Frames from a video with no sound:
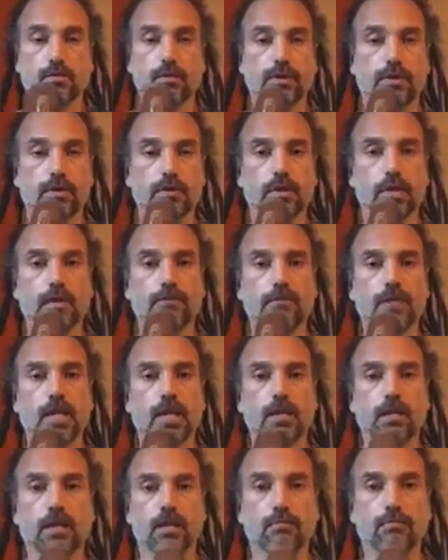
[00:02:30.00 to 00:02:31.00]
with your left
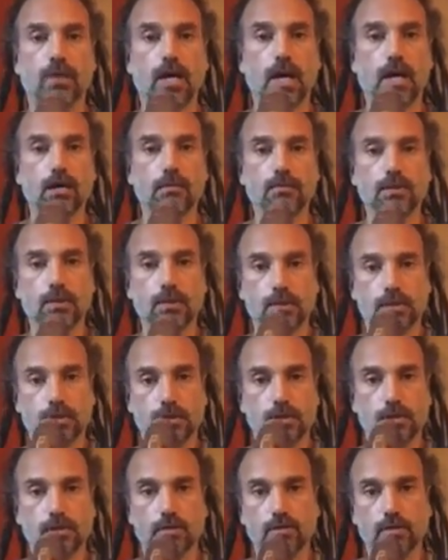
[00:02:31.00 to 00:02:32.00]
hand on bottom, you can
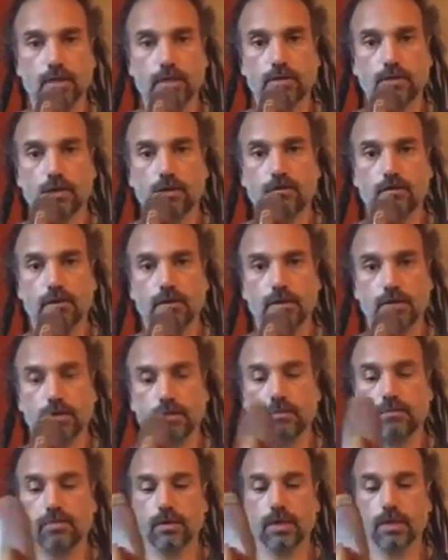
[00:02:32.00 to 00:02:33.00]
still reach over and
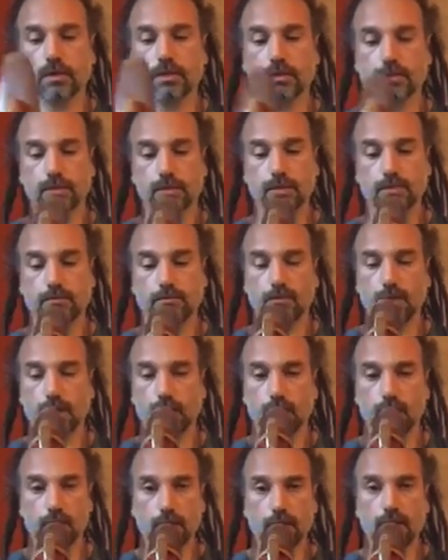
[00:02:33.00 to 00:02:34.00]
still play this just
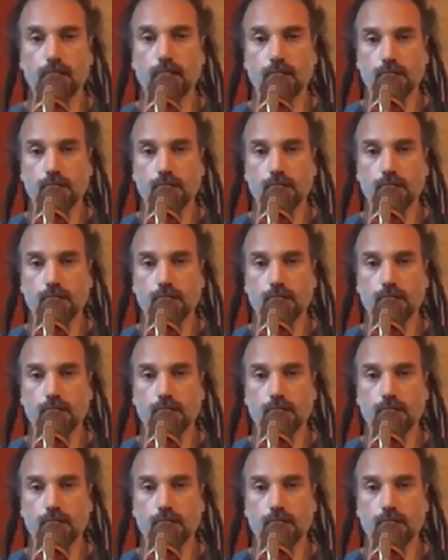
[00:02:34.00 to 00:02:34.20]
fine.